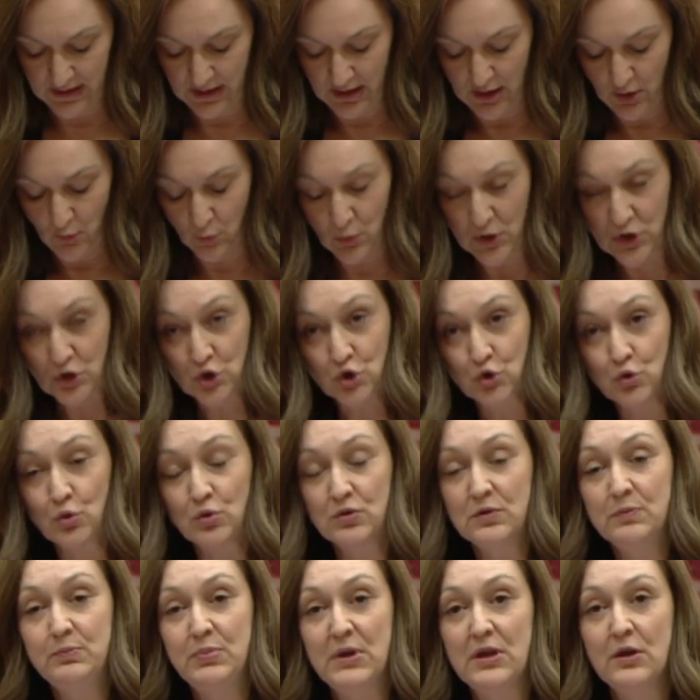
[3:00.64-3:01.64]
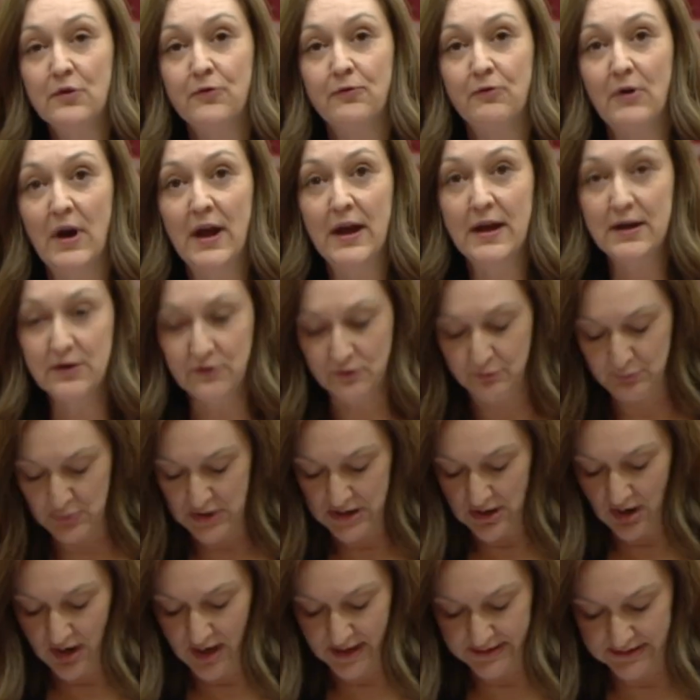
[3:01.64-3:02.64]
We shouldn't be afraid of
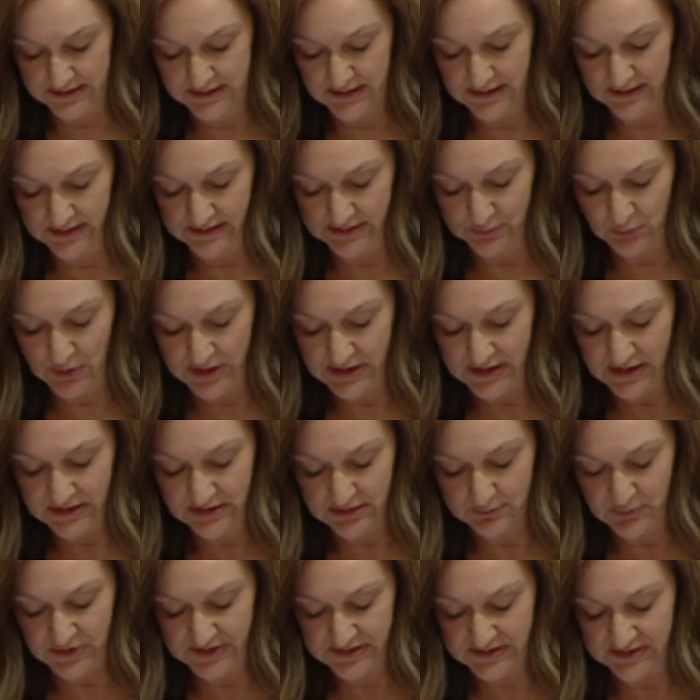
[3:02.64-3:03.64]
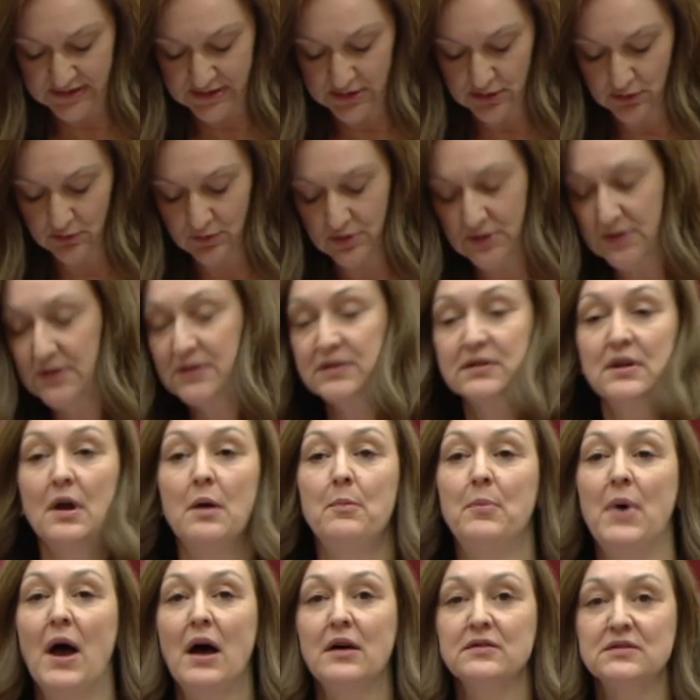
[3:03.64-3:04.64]
big ideas. We need to be serious
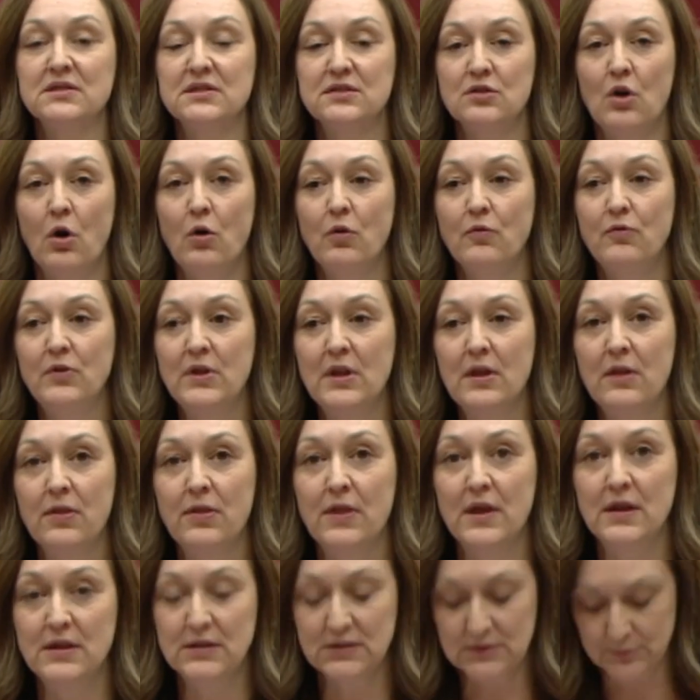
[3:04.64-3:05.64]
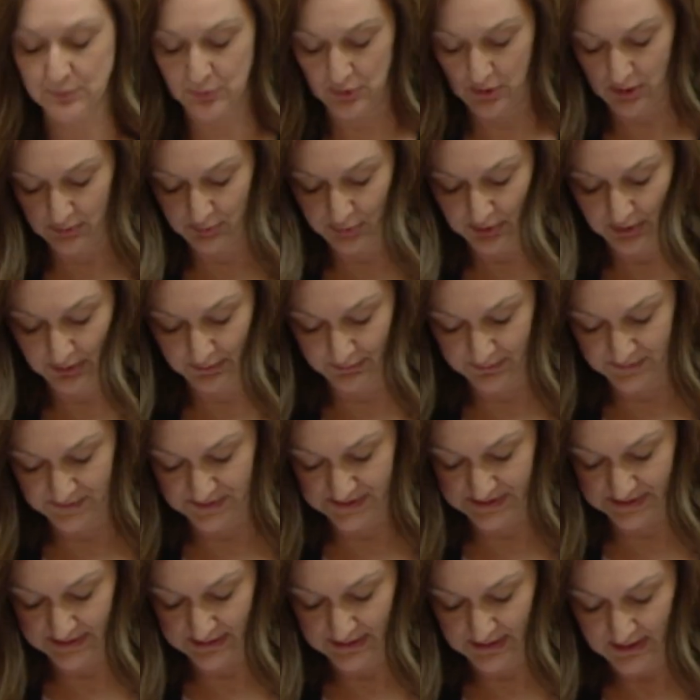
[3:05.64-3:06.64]
about solving these
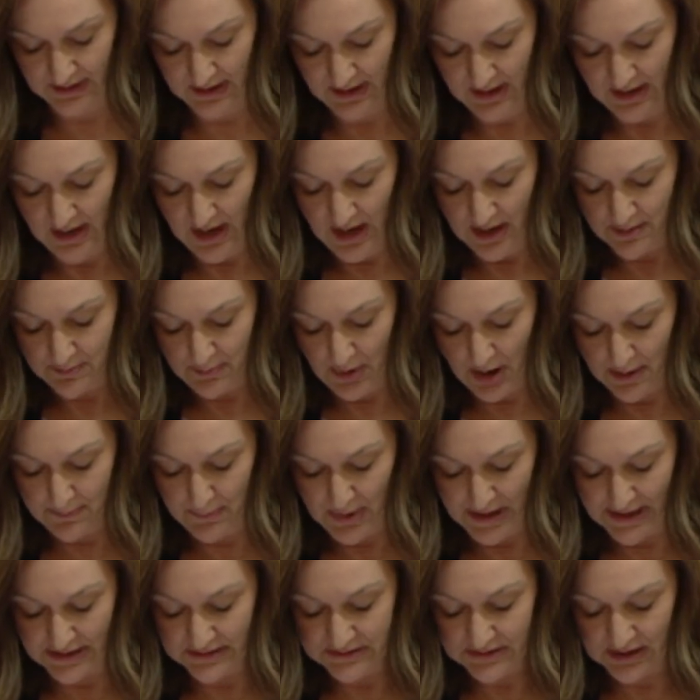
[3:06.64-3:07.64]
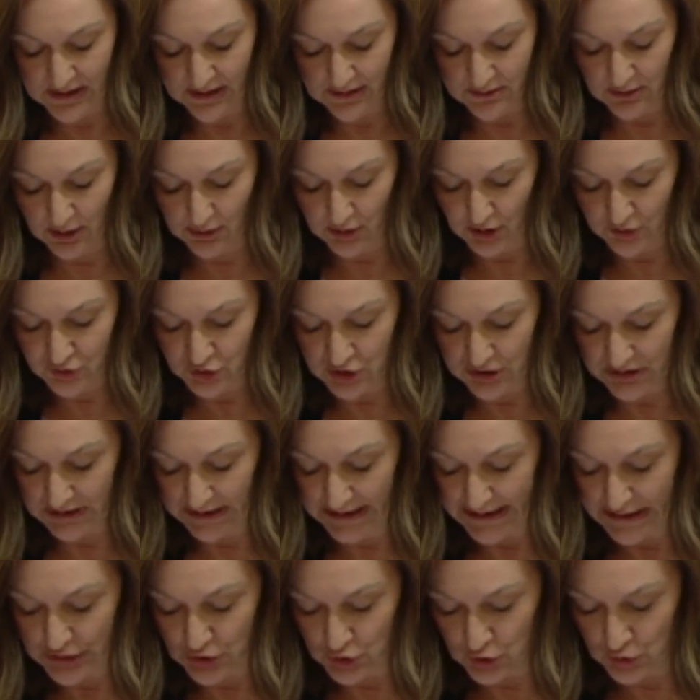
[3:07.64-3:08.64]
problems by being
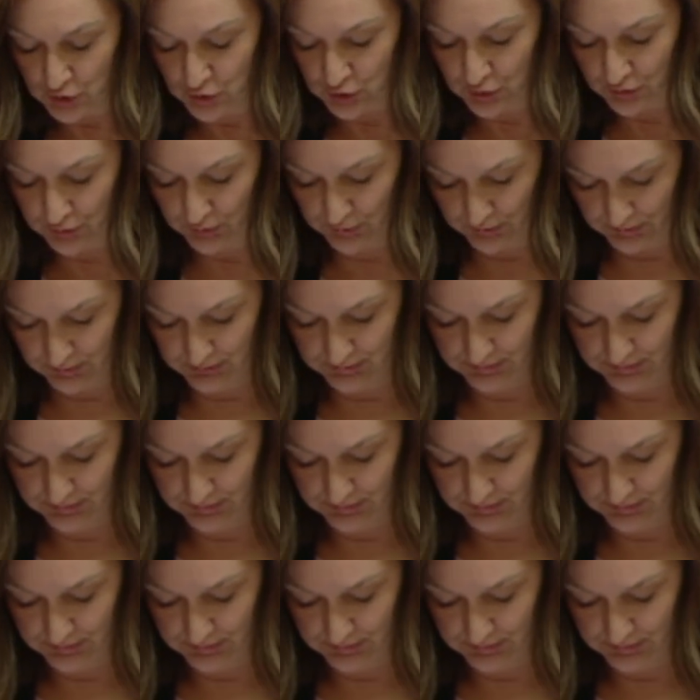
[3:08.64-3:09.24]
technologically neutral